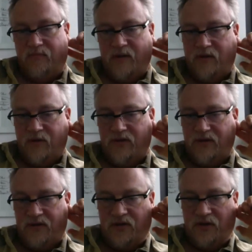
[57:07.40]

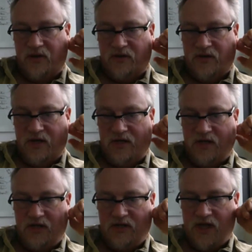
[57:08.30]
person, so here the
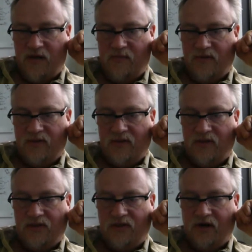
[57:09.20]
ETL job is
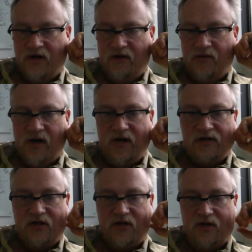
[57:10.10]
starting to run.
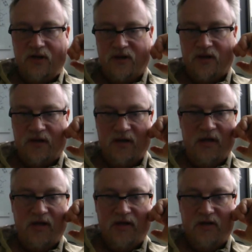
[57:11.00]
It's loading the
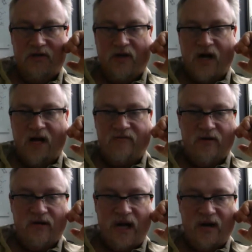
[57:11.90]

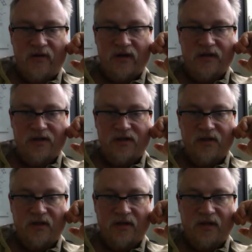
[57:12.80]
driver. Now it's
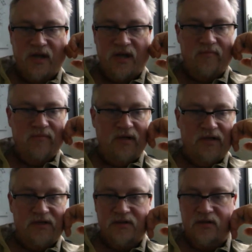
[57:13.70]

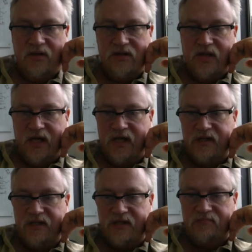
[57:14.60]
looks like
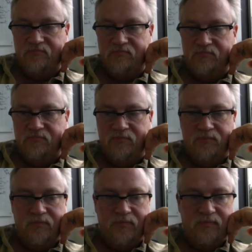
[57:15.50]
it's
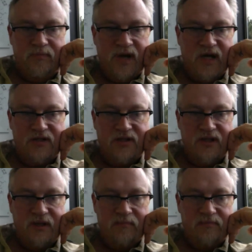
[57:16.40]

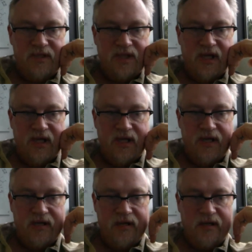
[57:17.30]
batching up
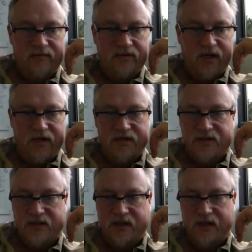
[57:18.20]
data. I'm trying to
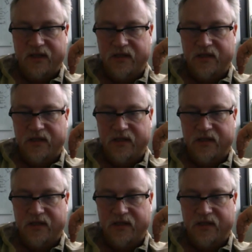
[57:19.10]
see.